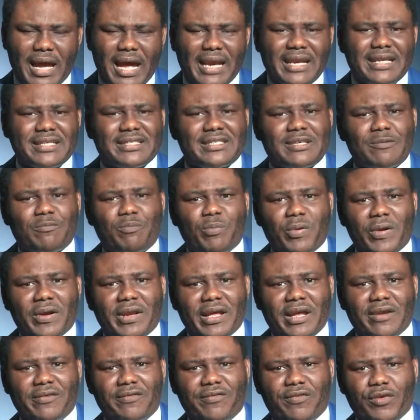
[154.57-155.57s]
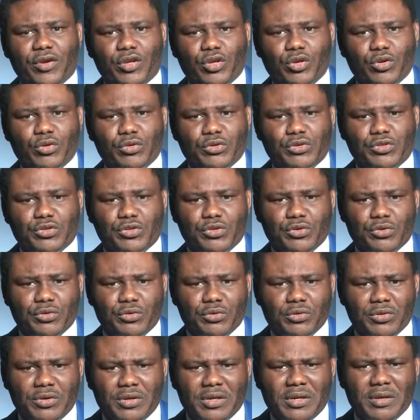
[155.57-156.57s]
And it's important for you
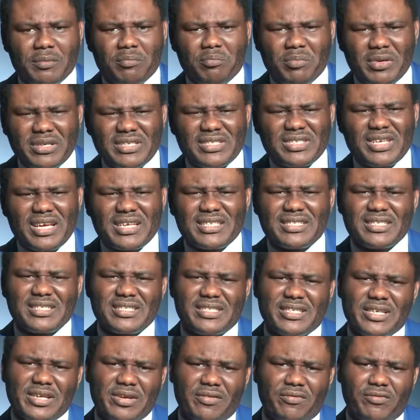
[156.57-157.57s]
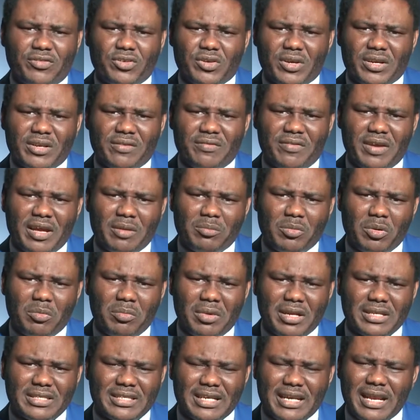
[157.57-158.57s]
to be sensitive to your divine
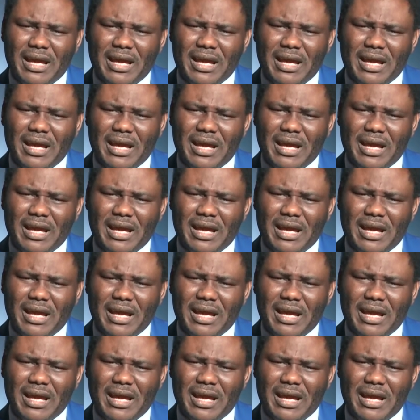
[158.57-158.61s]
moments.